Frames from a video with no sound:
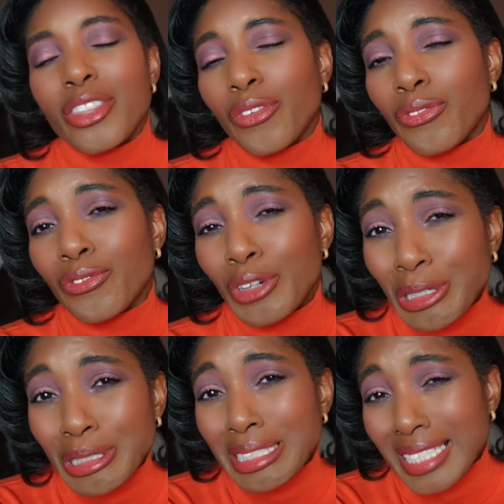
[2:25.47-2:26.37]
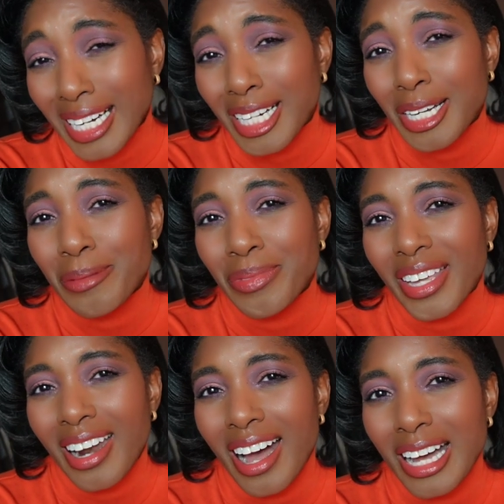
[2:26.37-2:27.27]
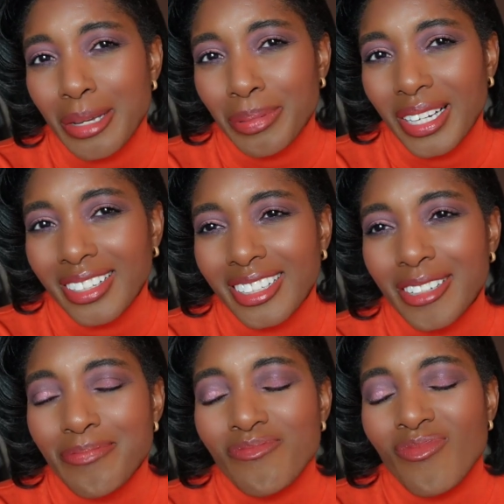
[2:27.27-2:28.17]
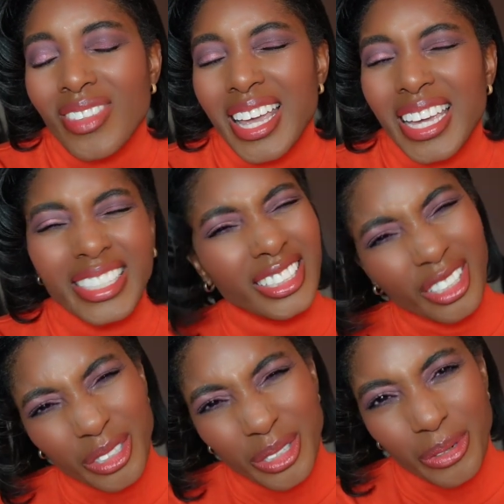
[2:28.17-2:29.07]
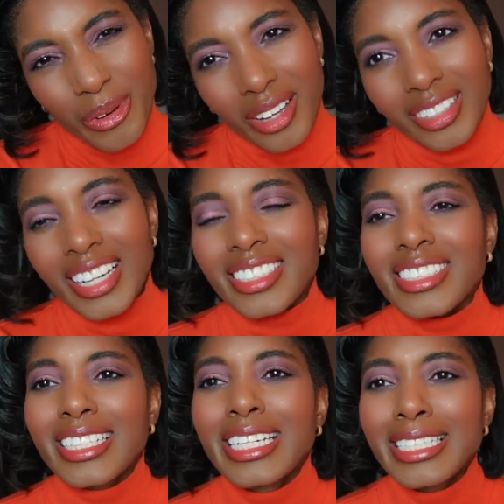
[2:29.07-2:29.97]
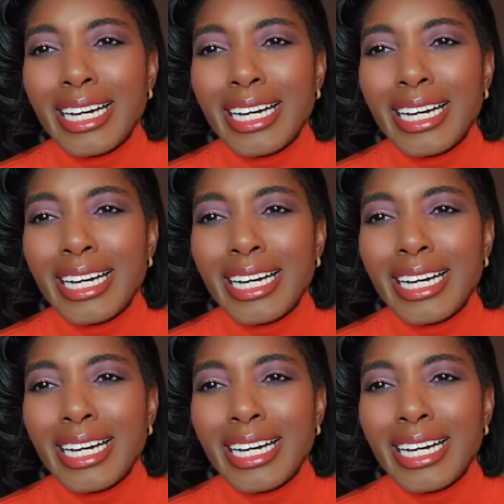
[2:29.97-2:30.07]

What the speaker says: The first time that I applied it, it didn't go so well, actually.